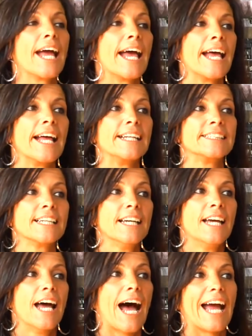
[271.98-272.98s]
and
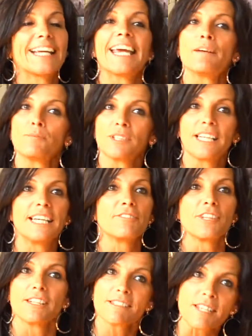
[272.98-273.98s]
I can't believe
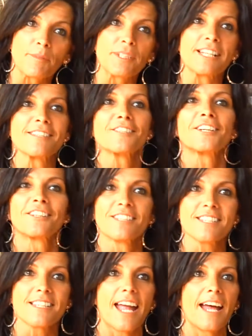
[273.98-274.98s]
that something as little
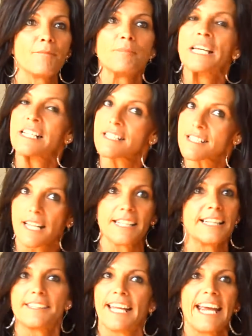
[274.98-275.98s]
as that means
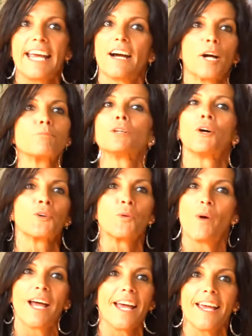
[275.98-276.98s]
uh, they are blown
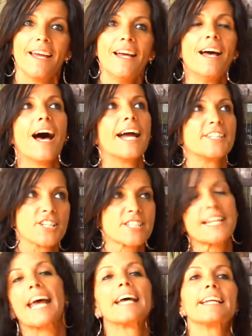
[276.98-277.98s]
away. I
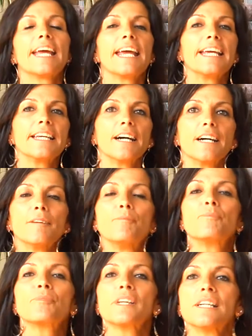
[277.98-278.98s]
just had a uh,
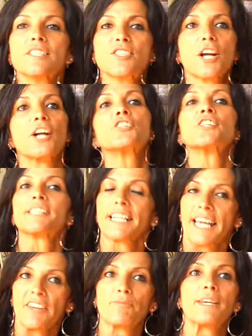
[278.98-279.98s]
sergeant that
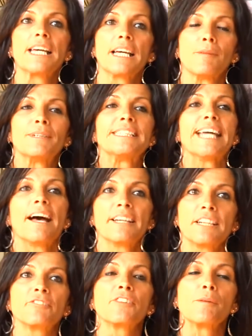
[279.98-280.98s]
gave me a
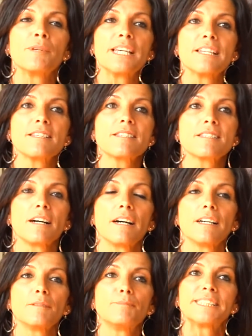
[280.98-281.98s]
medallion from his
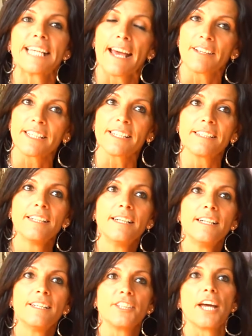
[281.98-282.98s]
uh, battalion
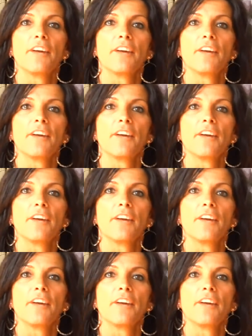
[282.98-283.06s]
the